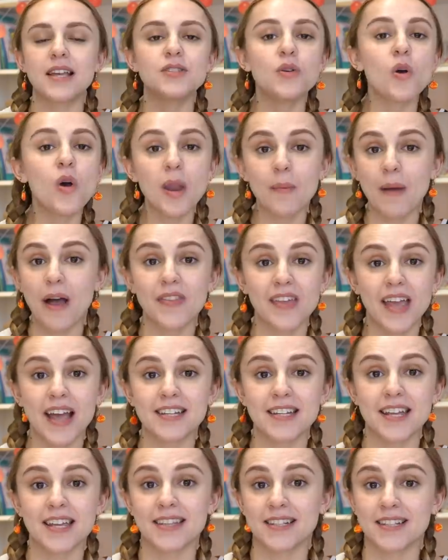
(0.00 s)
It's all about the
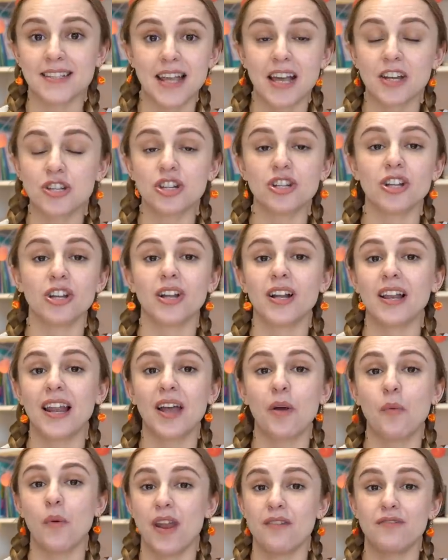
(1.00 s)
idea that sex should look
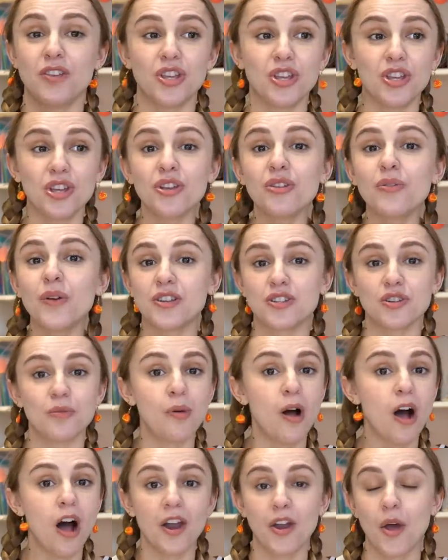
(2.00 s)
like whatever you and your
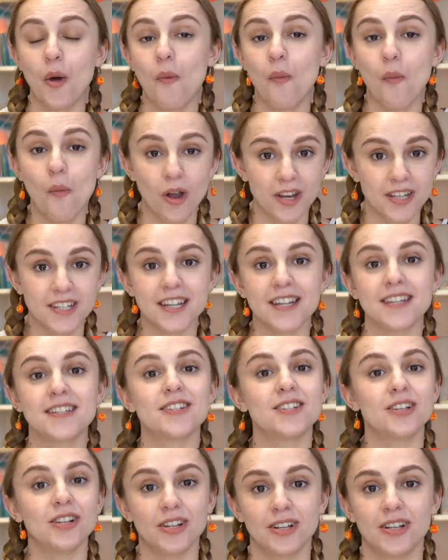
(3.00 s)
partner want it
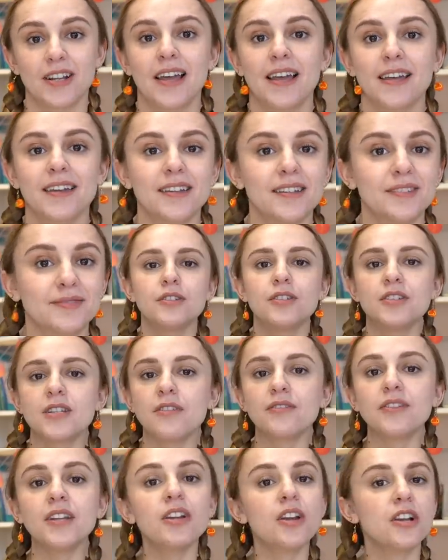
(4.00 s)
to look like. You're
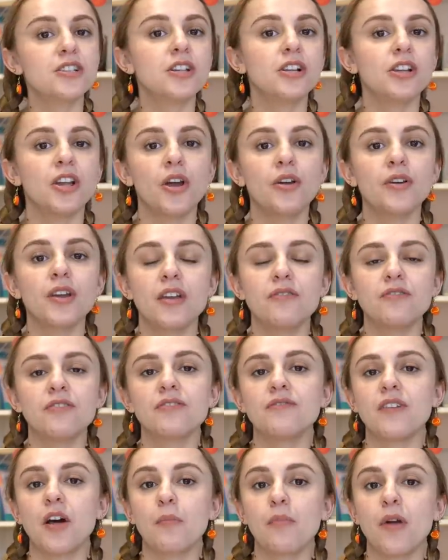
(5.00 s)
definitely not alone if you
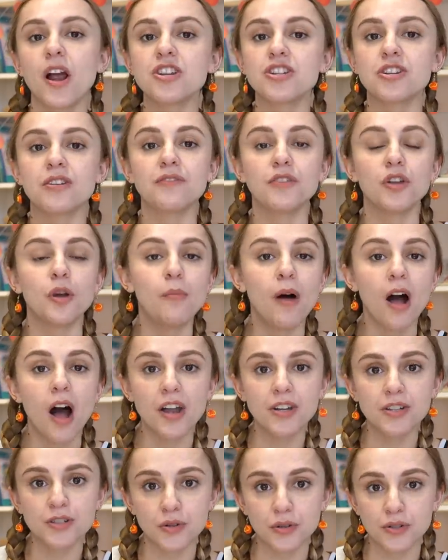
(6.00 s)
felt pressure for your
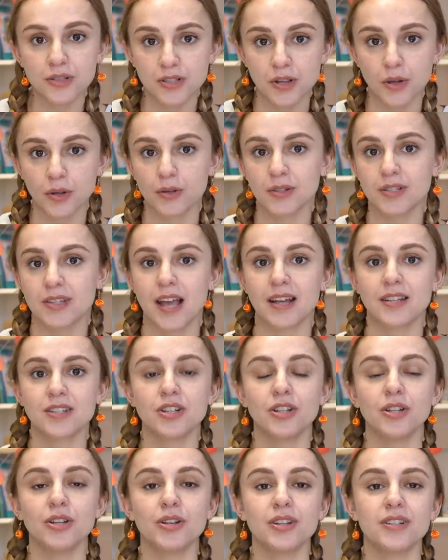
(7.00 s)
partnered or solo sex
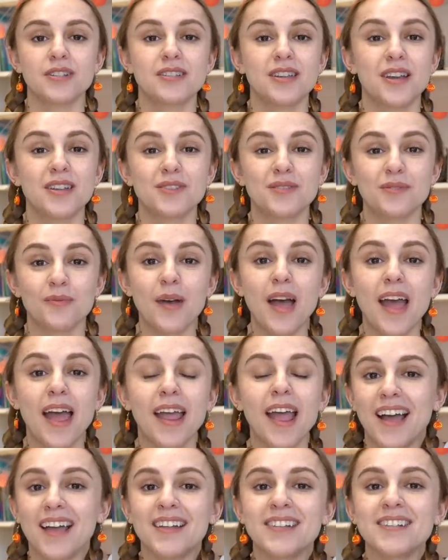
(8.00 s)
to look a certain
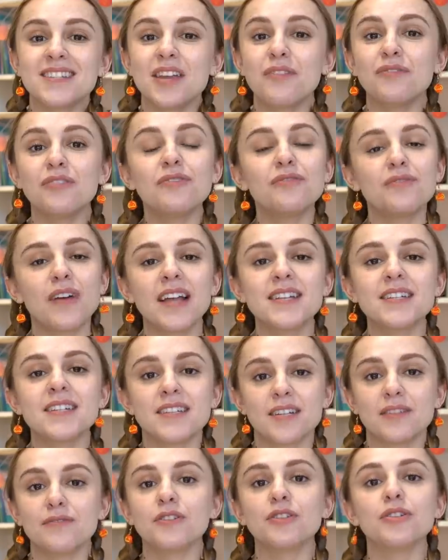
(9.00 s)
way, and if you find
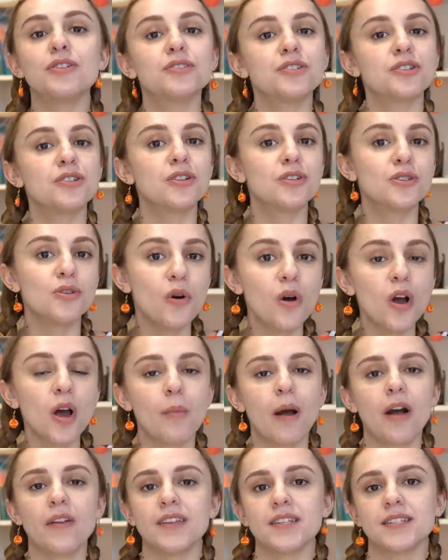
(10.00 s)
it difficult to talk
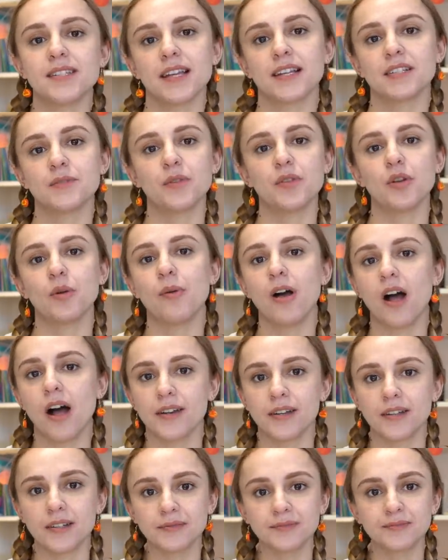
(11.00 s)
about these things with your
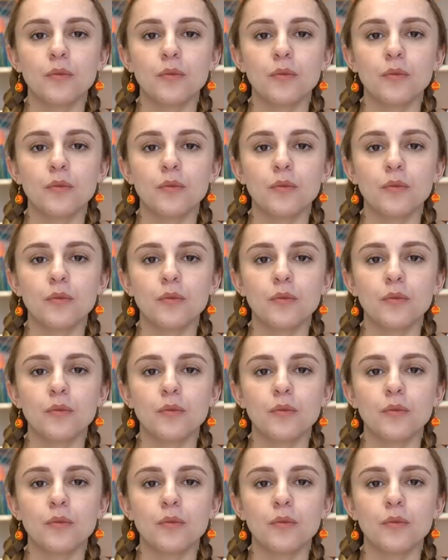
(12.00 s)
partner.